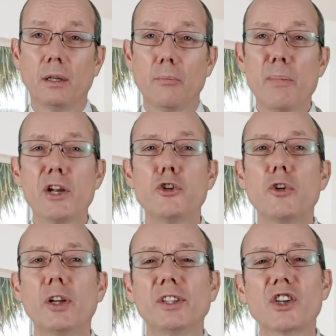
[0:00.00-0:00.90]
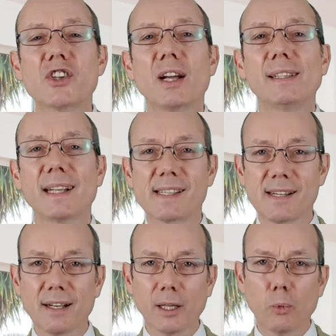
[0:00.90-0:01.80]
Make sure you understand
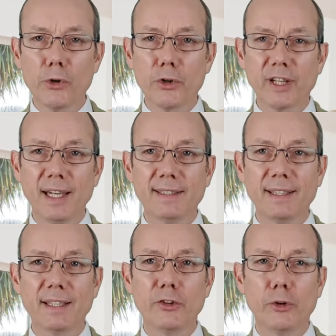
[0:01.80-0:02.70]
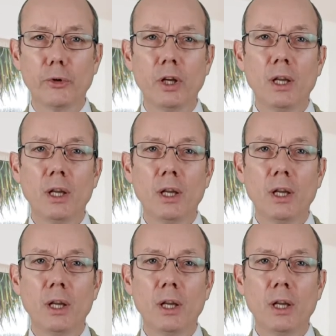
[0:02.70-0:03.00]
exactly what you're getting into